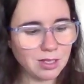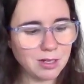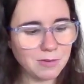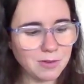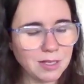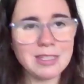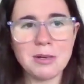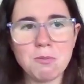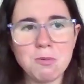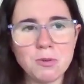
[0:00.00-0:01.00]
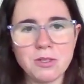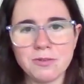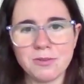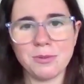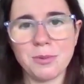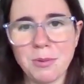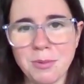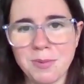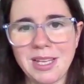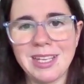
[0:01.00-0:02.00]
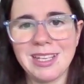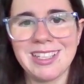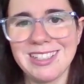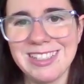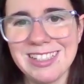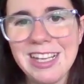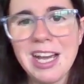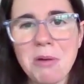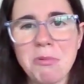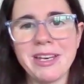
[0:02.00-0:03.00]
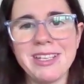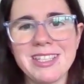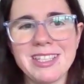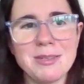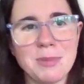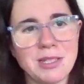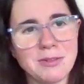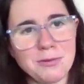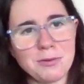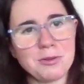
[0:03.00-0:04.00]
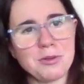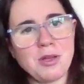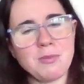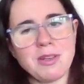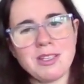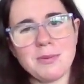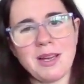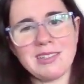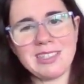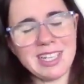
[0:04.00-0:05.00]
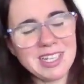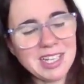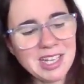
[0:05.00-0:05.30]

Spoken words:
don't know if is it a waterfall, probably. I went into this metaphor not knowing much about it.